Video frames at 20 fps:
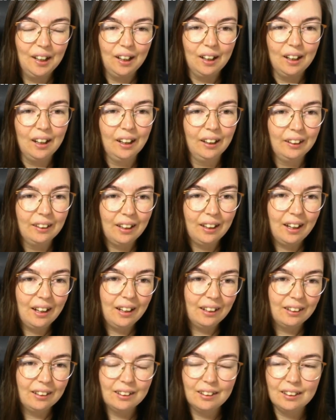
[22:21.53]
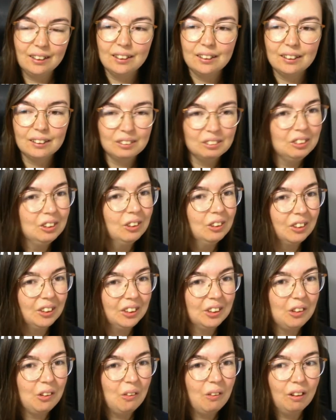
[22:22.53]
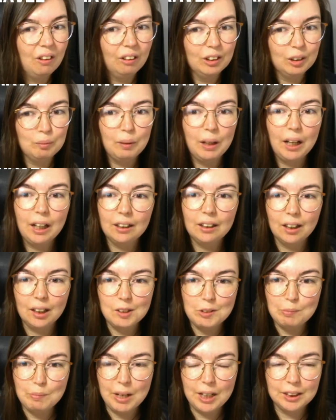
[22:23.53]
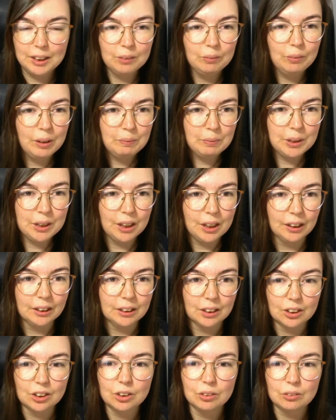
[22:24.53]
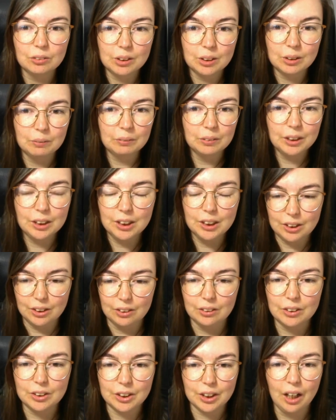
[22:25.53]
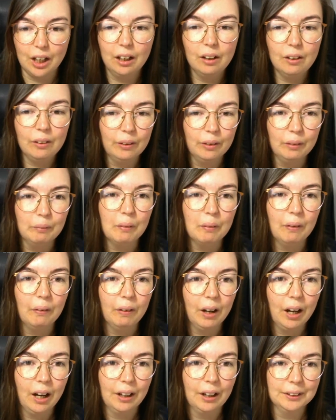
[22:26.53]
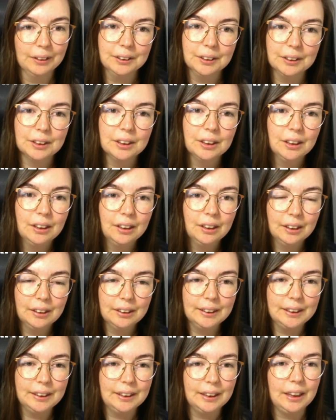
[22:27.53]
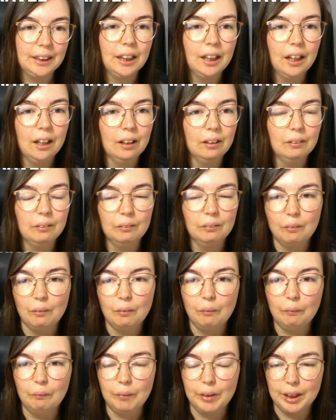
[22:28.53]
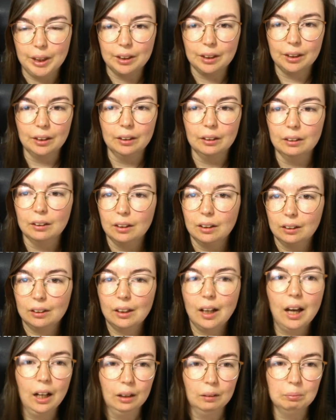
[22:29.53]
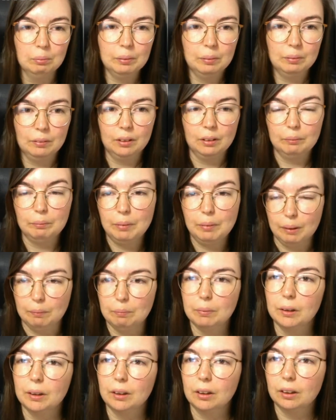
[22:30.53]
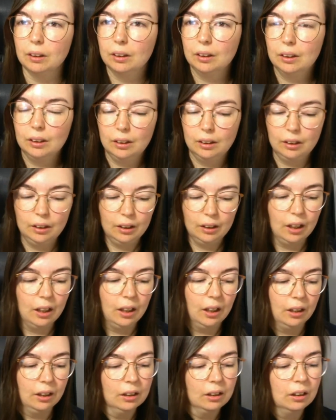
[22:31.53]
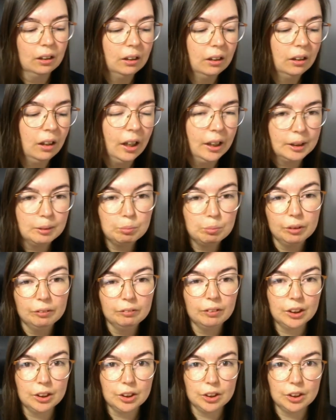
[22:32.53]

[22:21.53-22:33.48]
And then you're going to go on the Black Lives Matter website and do some research and learn more and see how we can help people in less privileged